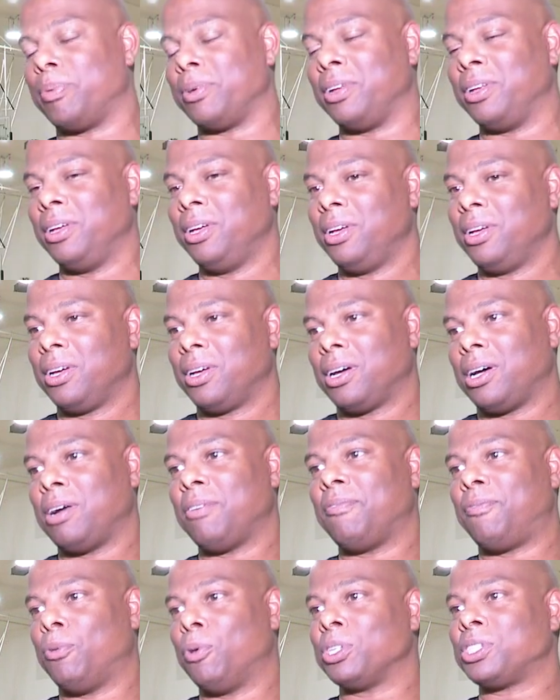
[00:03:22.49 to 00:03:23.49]
but
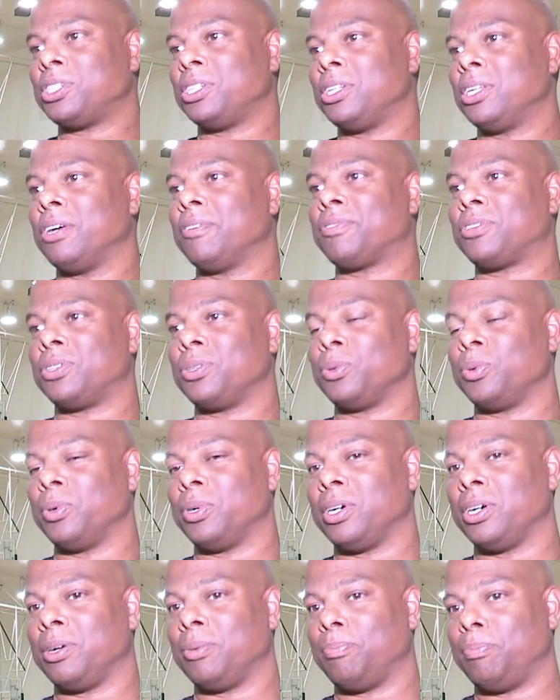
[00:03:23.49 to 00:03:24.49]
I'm fortunate enough
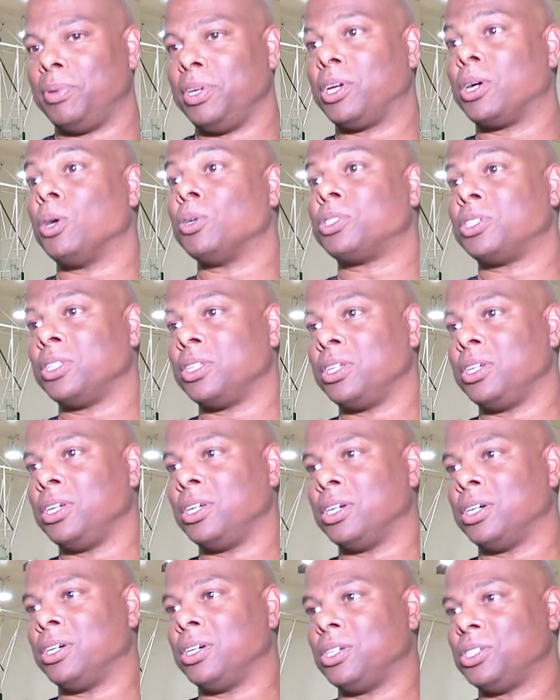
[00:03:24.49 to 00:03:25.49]
to uh, be coaching
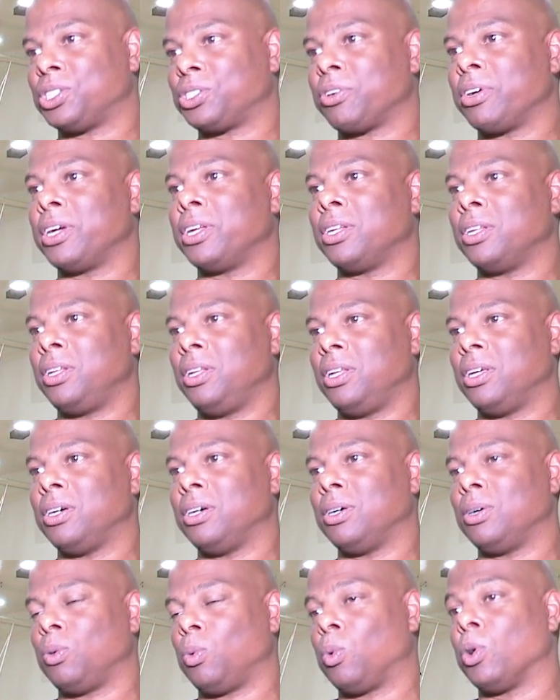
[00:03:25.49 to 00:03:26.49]
the uh, Australian
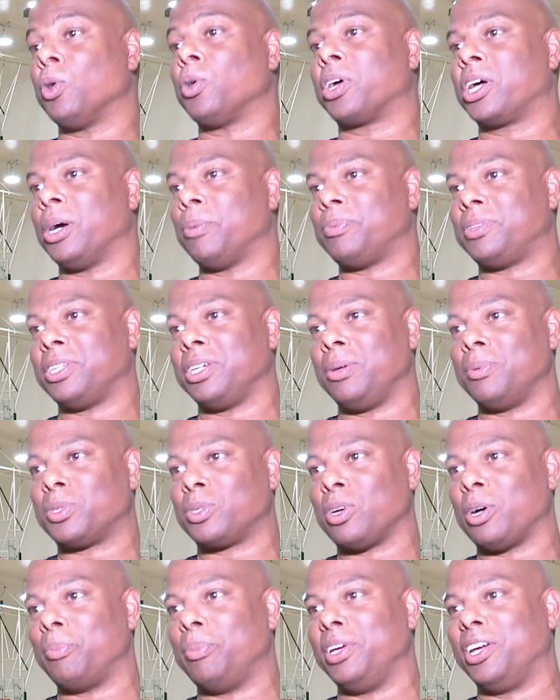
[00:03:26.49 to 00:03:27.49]
uh, World Cup team,
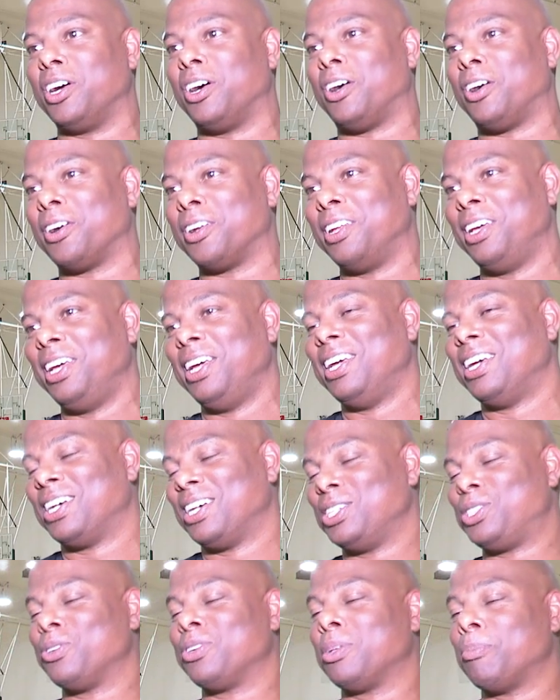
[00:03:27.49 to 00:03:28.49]
so I'll be gone
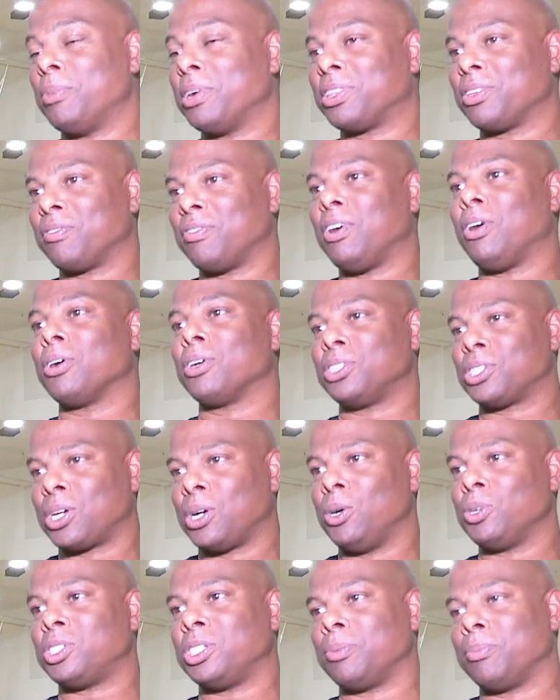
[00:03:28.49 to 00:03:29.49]
during the month of August
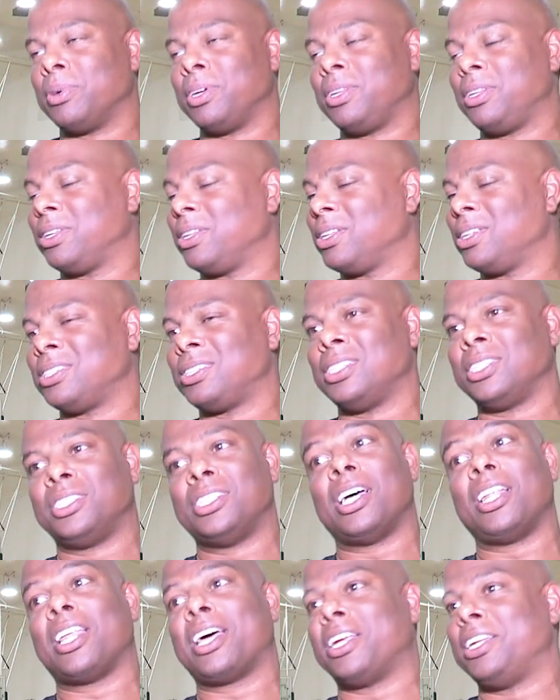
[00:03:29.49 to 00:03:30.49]
coaching. But there's, there's
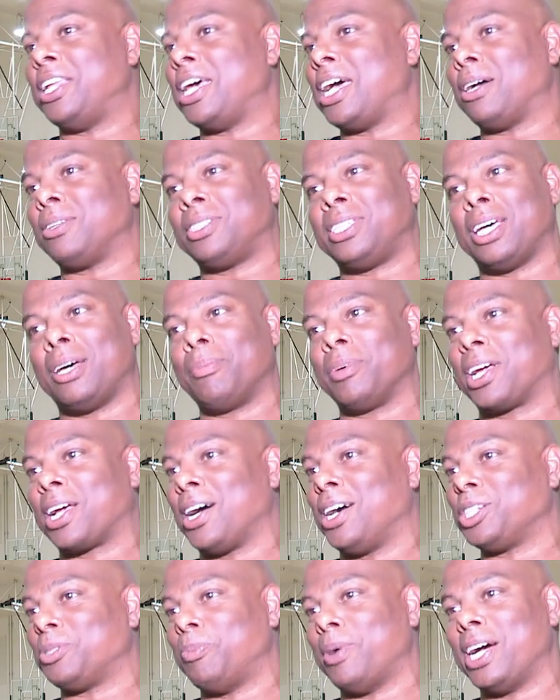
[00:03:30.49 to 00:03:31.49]
not a lot of downtime in
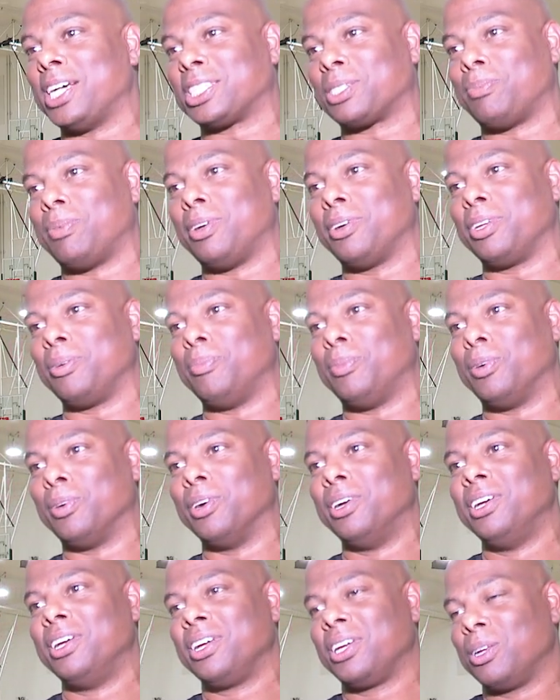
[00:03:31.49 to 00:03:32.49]
college basketball anymore.
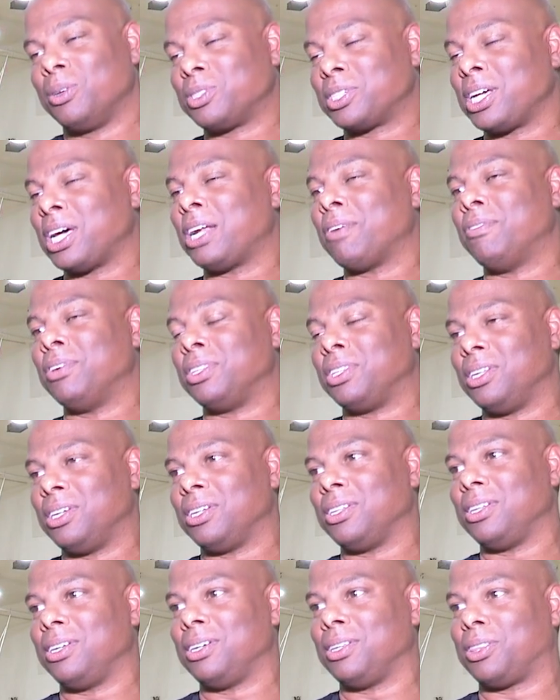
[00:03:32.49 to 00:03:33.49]
It's kind of a,
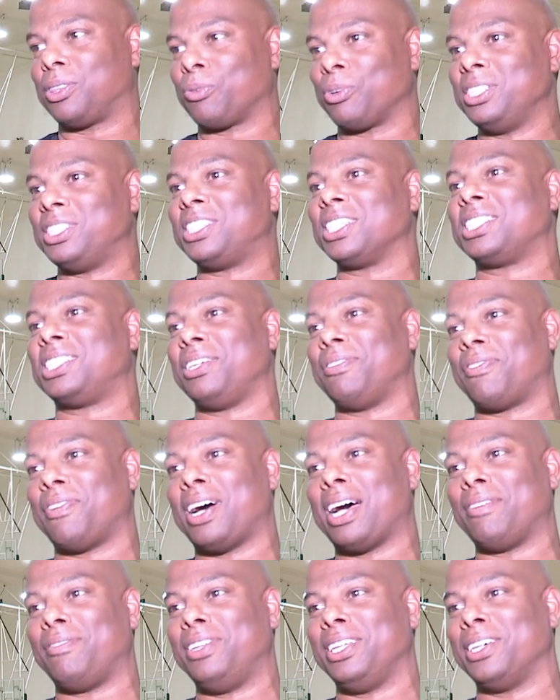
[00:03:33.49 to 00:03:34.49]
a, a
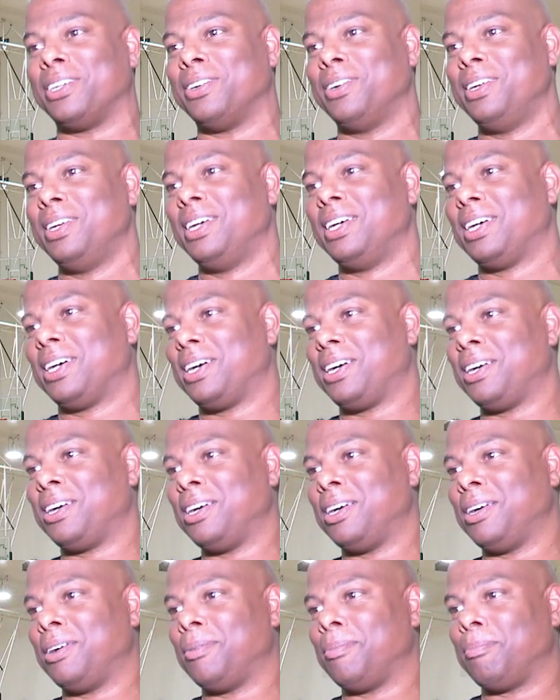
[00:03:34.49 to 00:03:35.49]
365 deal.
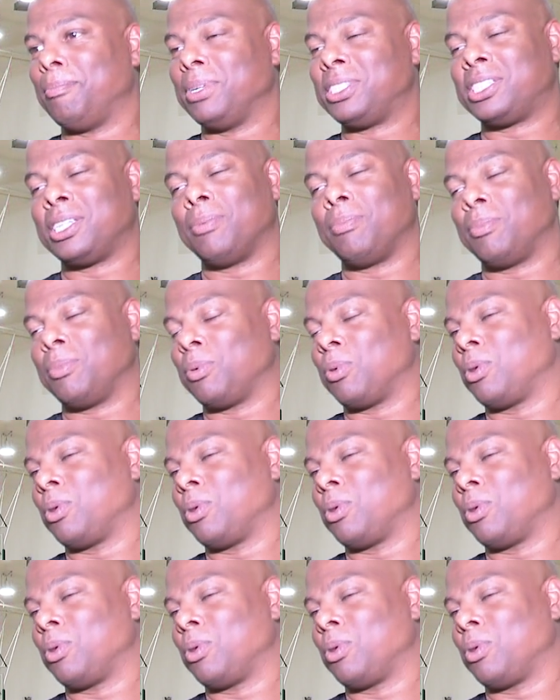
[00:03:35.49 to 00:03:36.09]
Um, but some